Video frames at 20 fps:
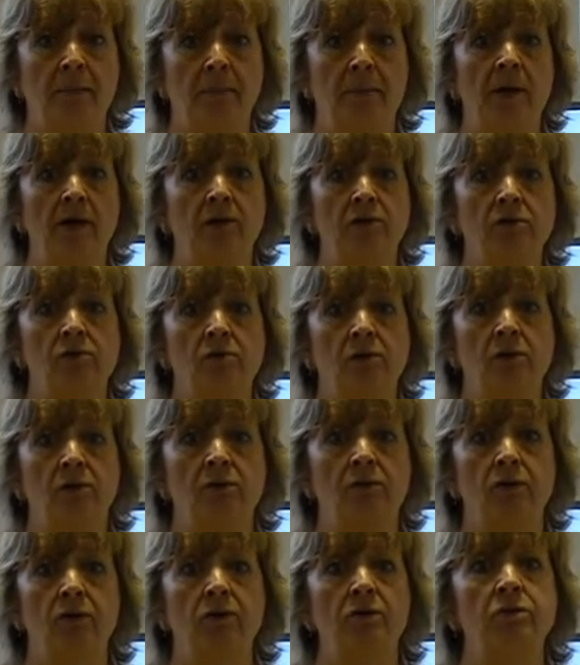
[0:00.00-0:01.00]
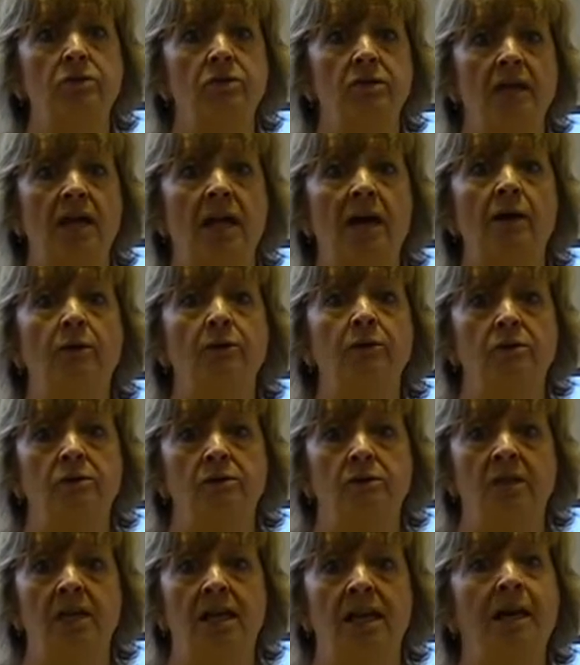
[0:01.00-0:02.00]
parts of the university, how you
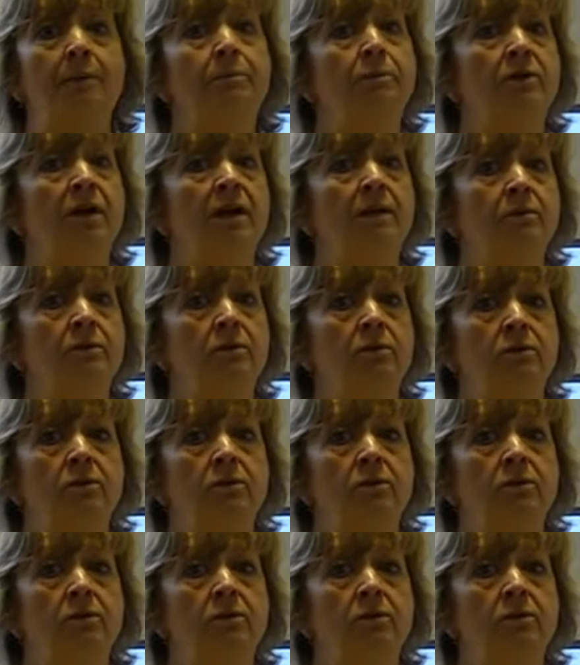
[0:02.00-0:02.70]
can collaborate with